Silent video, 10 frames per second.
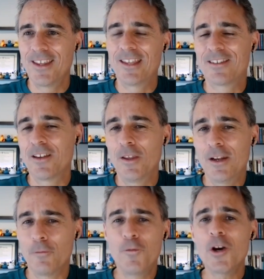it's in
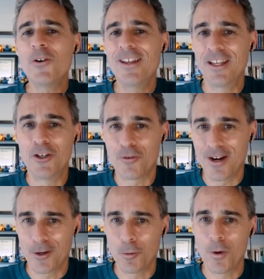a very
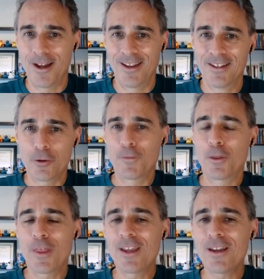indirect way. So if you
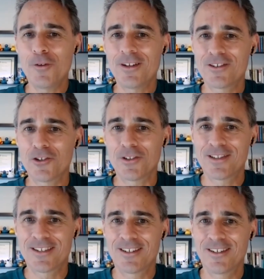think of it as
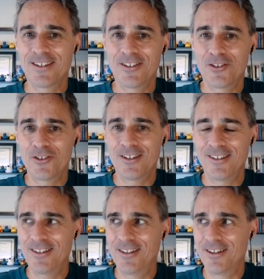just
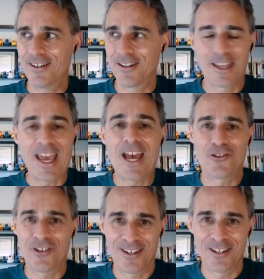
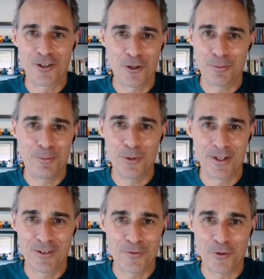cashing in your
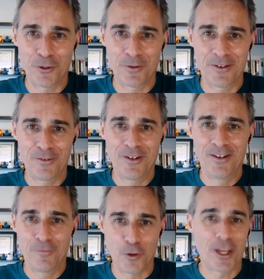points for
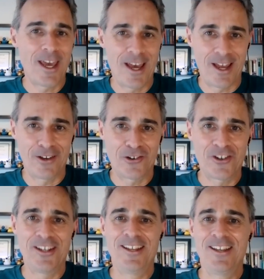cash,
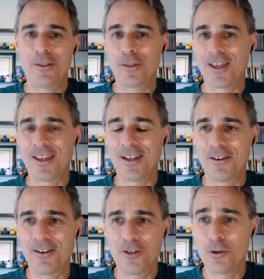
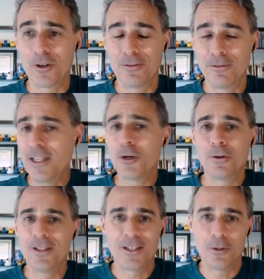then you could
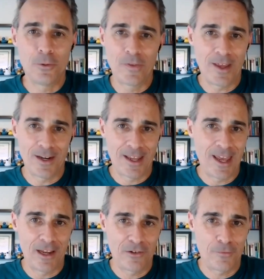literally use that
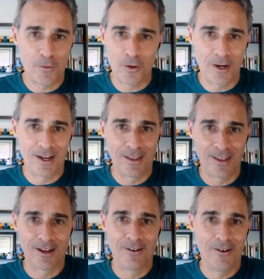cash for
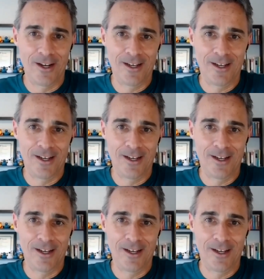anything, right?